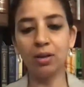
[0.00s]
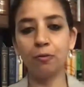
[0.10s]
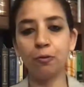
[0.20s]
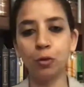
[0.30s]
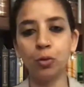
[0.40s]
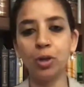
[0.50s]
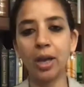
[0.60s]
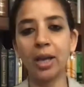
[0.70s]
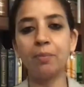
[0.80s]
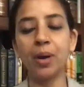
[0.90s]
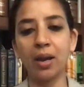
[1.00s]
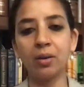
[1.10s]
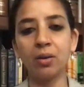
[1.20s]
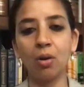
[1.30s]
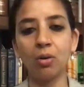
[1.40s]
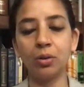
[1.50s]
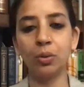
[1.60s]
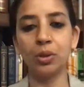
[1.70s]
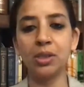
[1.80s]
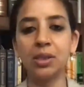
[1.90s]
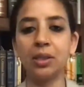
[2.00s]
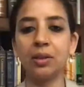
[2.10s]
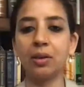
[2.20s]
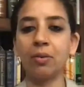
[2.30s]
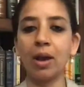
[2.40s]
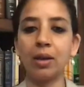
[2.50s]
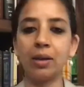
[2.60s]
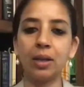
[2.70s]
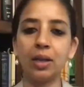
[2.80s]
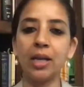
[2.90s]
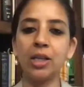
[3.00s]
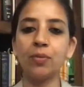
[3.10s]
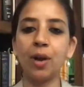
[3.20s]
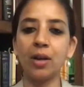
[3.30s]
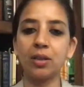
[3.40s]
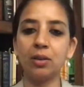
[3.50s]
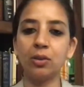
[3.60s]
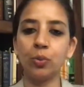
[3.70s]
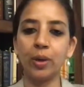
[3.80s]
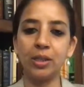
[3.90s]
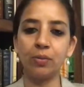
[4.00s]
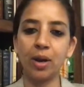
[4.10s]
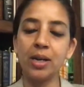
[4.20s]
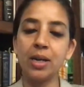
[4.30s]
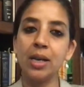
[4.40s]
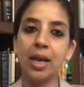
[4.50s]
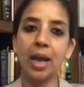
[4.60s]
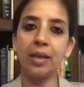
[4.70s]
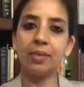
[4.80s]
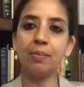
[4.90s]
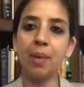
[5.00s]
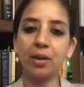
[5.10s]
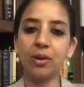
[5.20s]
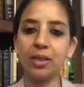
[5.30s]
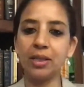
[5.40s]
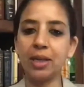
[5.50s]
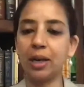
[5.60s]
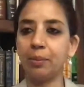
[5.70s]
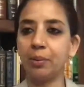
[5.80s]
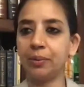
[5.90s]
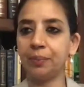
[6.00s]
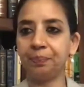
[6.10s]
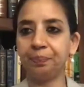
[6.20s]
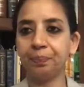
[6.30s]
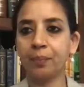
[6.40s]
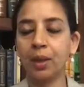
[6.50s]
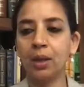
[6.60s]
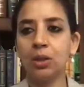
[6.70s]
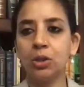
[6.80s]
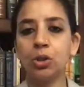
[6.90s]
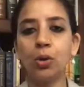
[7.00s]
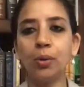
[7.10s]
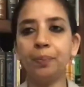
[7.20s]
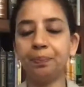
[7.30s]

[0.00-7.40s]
food, and prior notice in the light of Article 21 and the migrating labor. So,